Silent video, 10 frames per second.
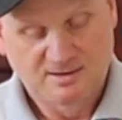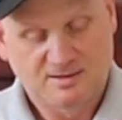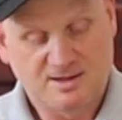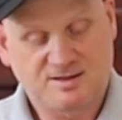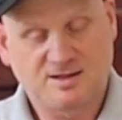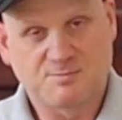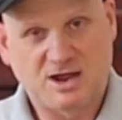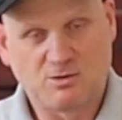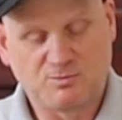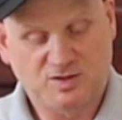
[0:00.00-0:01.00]
this is
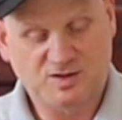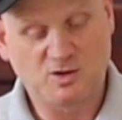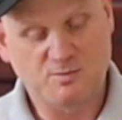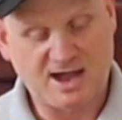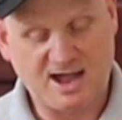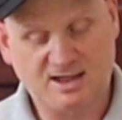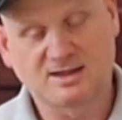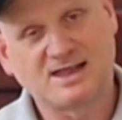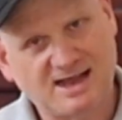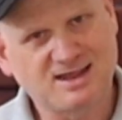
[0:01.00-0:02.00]
my number two mark,
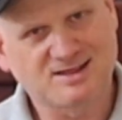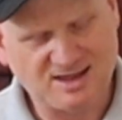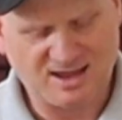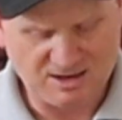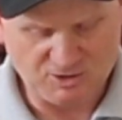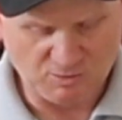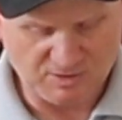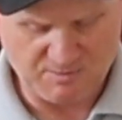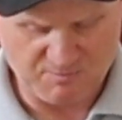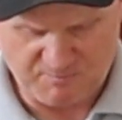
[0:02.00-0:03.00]
and like I say
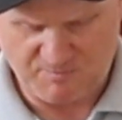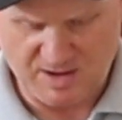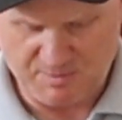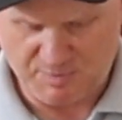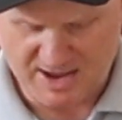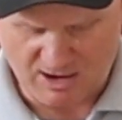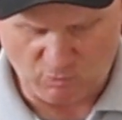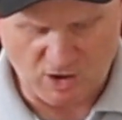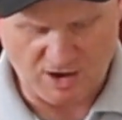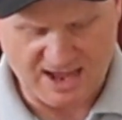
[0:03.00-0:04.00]
in
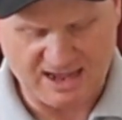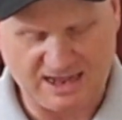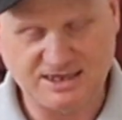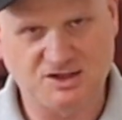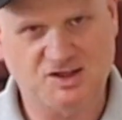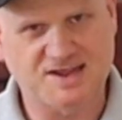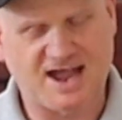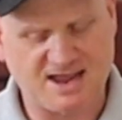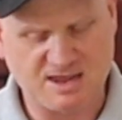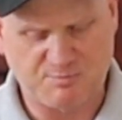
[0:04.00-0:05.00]
part one, you
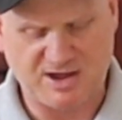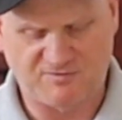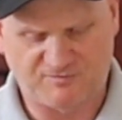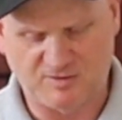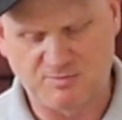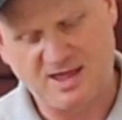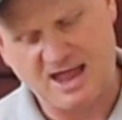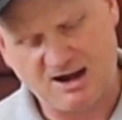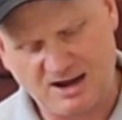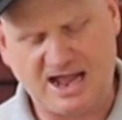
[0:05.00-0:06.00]
start your bend from
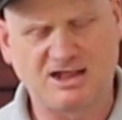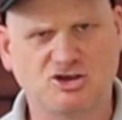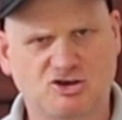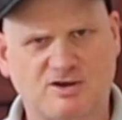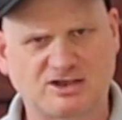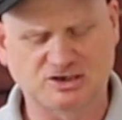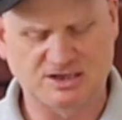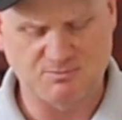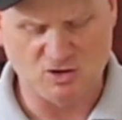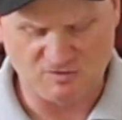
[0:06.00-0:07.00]
there and you
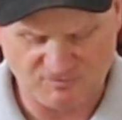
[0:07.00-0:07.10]
gradually move